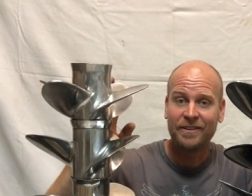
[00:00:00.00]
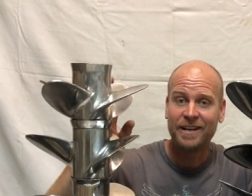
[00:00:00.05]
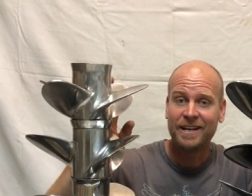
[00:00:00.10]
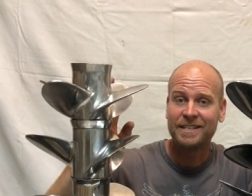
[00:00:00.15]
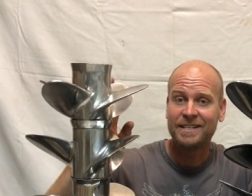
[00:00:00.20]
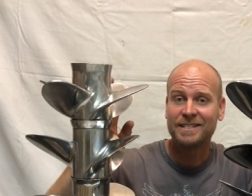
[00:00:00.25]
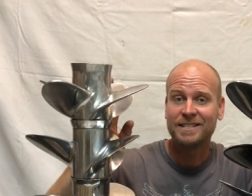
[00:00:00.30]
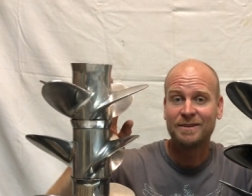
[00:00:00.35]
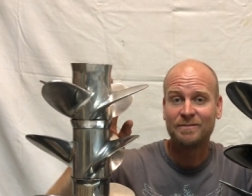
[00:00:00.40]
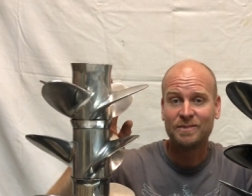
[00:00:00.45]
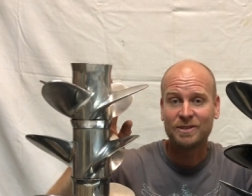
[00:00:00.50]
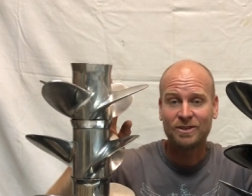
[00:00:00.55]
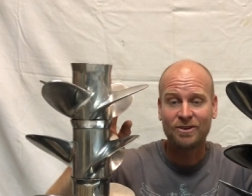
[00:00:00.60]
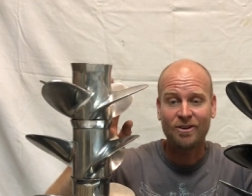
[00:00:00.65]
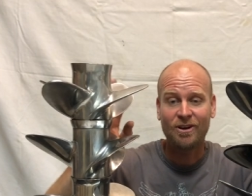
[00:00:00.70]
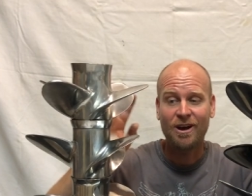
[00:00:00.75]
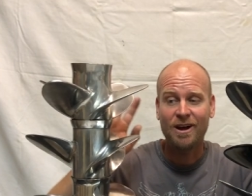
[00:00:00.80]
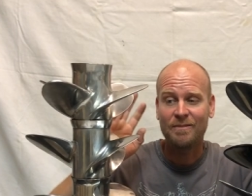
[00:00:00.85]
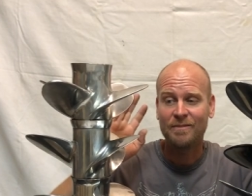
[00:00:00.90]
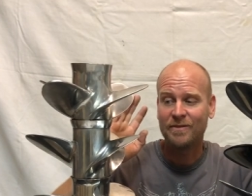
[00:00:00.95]
forget to
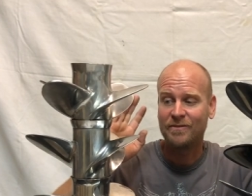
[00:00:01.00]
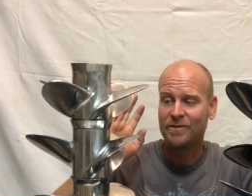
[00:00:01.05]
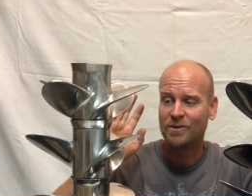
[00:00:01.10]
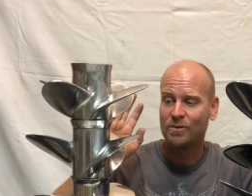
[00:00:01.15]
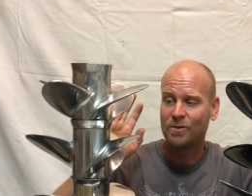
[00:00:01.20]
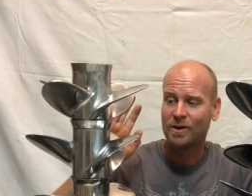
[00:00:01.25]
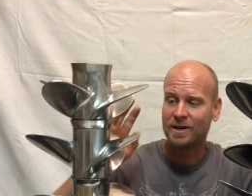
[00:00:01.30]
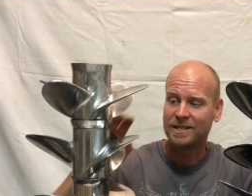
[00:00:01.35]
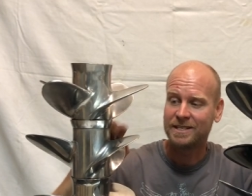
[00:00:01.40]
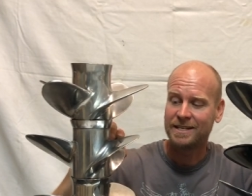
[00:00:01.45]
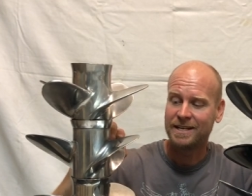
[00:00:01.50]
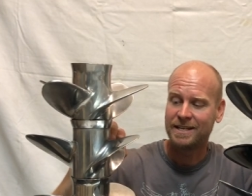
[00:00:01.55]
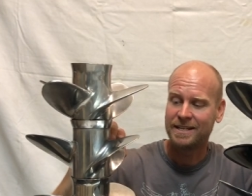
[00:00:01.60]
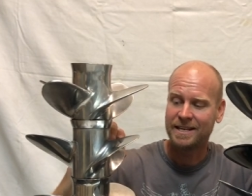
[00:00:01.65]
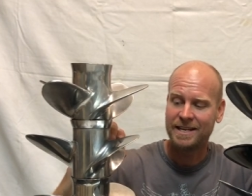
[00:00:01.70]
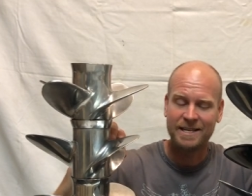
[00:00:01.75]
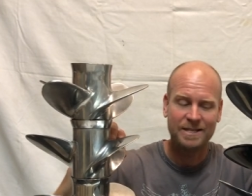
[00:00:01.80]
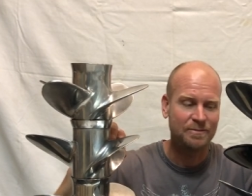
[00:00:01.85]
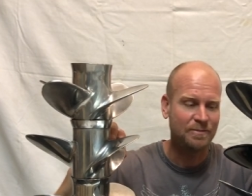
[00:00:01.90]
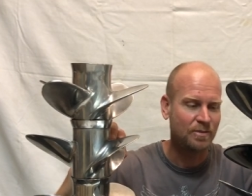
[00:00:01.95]
subscribe if you want to see
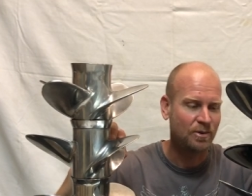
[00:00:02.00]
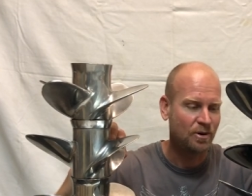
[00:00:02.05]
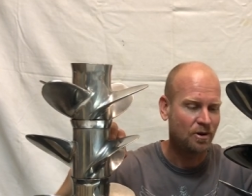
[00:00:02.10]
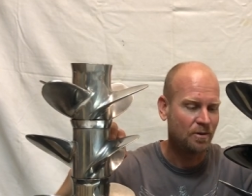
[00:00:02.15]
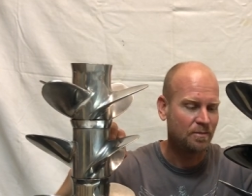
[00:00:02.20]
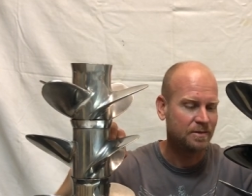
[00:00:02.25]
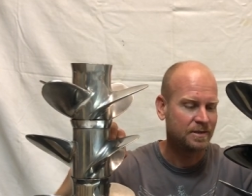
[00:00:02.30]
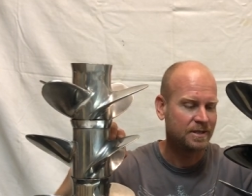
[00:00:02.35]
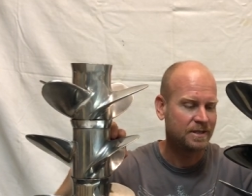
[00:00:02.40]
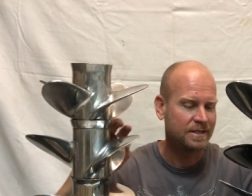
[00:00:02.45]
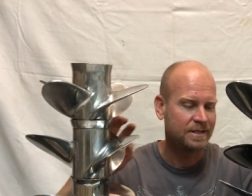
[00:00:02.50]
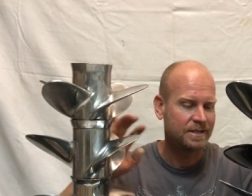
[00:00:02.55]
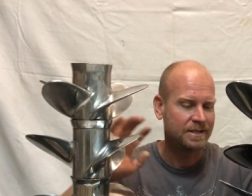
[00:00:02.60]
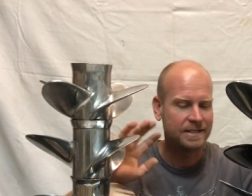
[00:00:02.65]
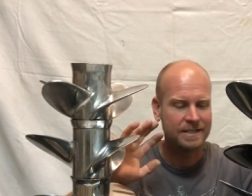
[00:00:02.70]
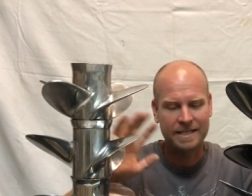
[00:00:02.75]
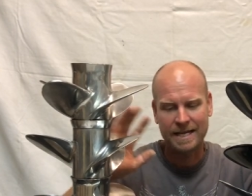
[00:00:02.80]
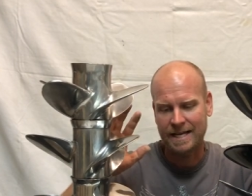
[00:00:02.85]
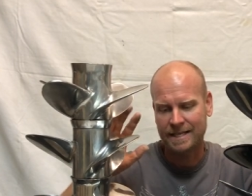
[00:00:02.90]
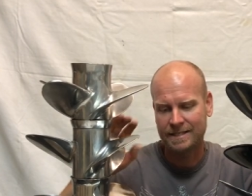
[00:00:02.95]
these props
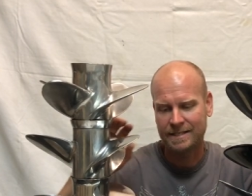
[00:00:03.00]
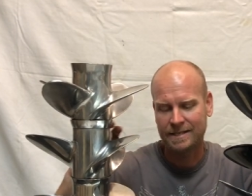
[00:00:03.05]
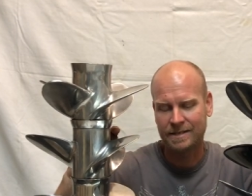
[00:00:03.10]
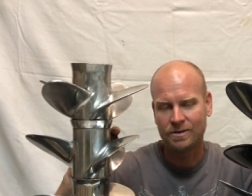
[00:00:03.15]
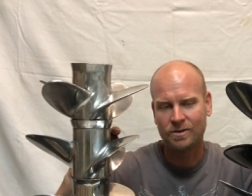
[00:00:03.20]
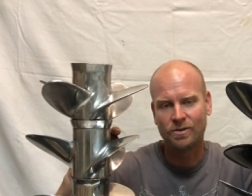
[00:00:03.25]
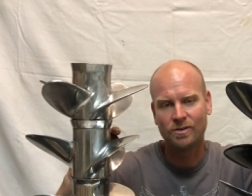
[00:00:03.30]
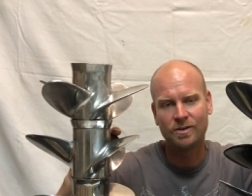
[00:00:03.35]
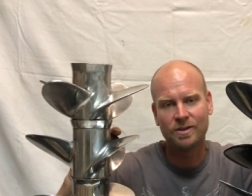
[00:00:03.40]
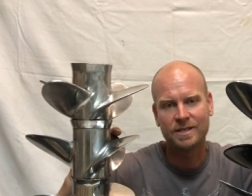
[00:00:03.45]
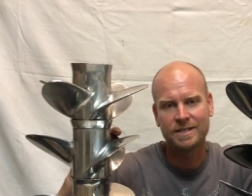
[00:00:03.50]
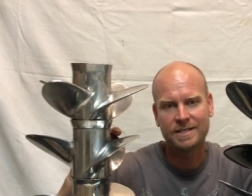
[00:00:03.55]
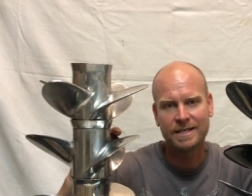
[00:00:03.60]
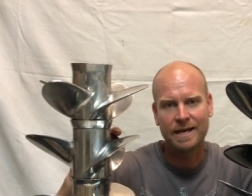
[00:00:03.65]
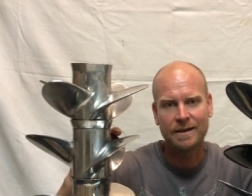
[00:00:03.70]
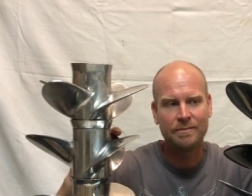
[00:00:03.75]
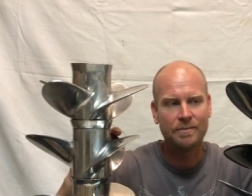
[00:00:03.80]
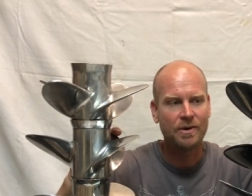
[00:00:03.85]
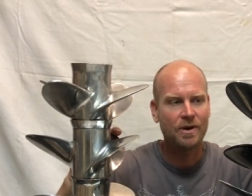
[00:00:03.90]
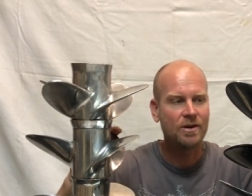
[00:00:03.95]
tested all in the
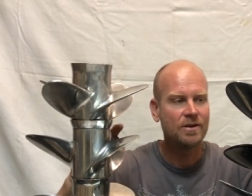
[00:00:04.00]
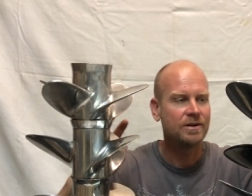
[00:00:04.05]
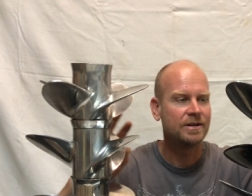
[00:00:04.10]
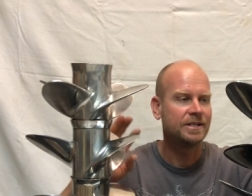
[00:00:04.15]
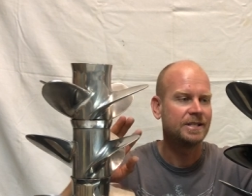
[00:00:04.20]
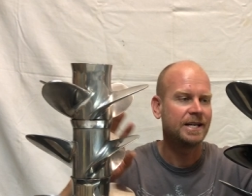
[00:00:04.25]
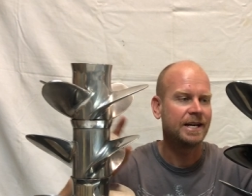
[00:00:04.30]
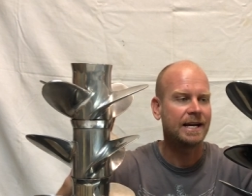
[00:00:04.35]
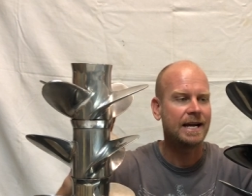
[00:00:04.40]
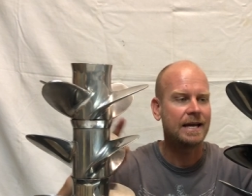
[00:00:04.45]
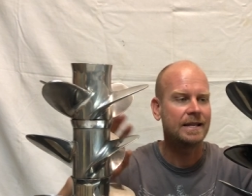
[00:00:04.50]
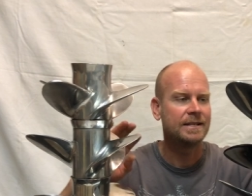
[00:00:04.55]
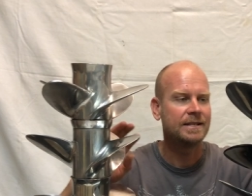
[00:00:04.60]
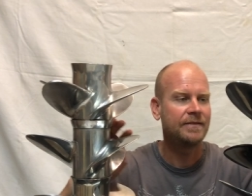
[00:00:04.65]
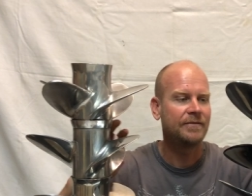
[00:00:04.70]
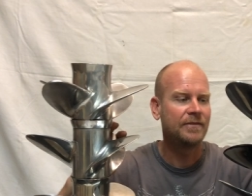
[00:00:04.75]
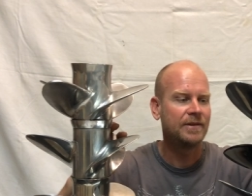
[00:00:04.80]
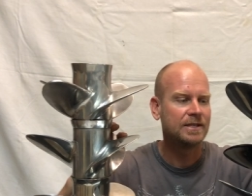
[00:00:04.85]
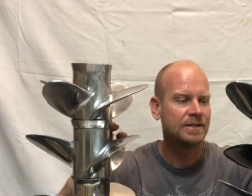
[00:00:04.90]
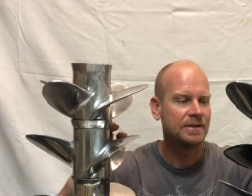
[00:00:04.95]
same boat and check out the
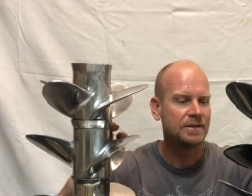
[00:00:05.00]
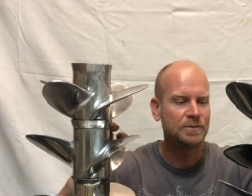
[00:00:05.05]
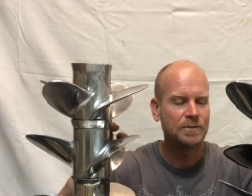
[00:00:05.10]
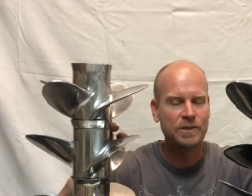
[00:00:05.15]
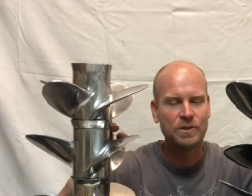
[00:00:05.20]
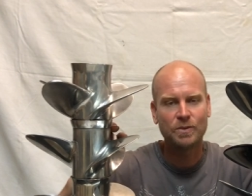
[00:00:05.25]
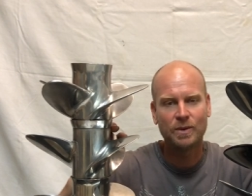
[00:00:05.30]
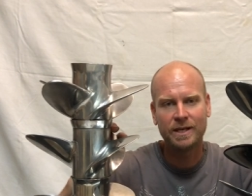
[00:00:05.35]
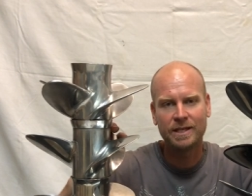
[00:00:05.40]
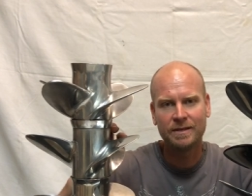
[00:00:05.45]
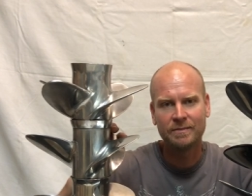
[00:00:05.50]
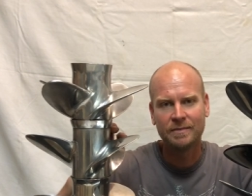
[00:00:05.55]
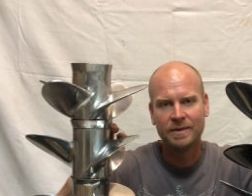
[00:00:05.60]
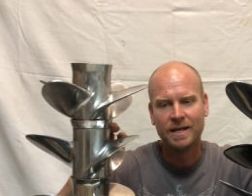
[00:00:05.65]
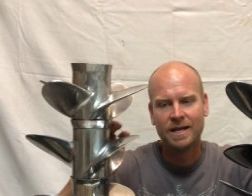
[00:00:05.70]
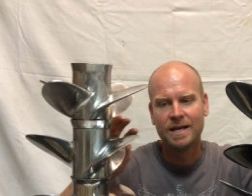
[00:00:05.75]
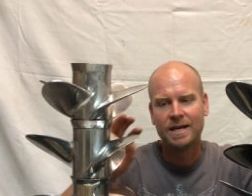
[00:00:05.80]
differences between them.